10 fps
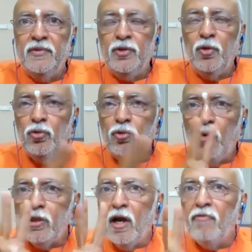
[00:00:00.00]
So, do
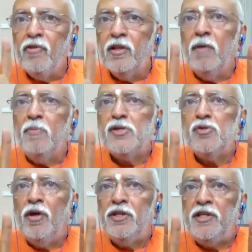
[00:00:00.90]
taraf ka
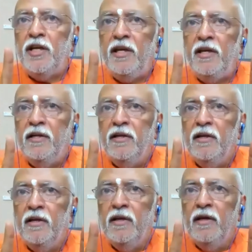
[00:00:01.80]
tapas hona chahiye.
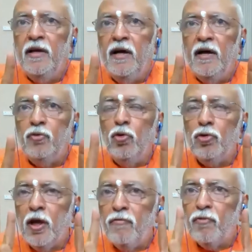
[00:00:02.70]
Do
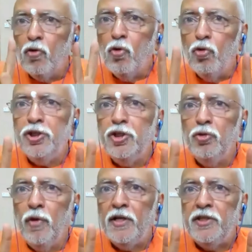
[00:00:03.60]
taraf ka koshish
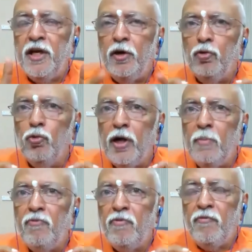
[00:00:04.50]
hona chahiye. Two
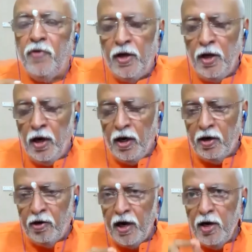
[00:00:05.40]
type of effort.
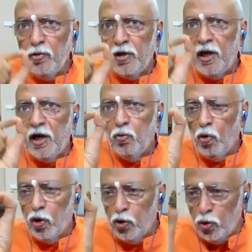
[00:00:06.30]
Try to get
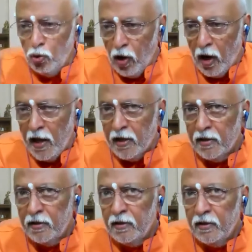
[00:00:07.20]
what you like.
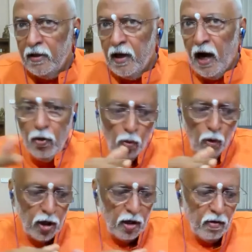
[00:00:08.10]
And
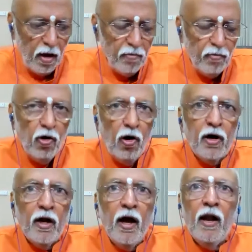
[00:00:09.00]
whatever I have
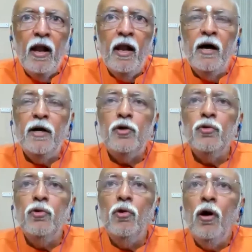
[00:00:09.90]
got, learn
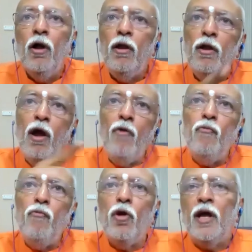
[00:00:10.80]
to love
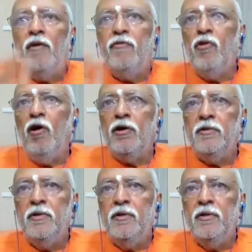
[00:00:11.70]
what I have got.